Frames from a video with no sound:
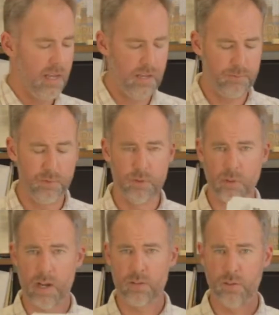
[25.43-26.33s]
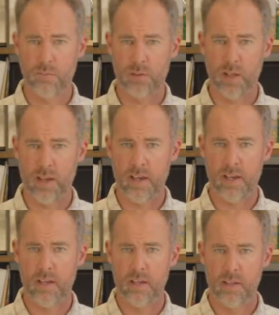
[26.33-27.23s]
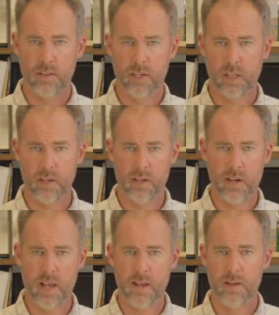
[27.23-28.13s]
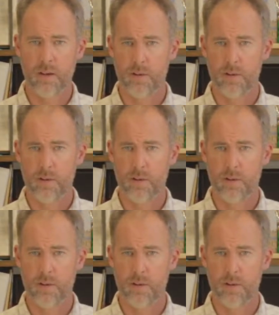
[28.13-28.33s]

If you try to play the clarinet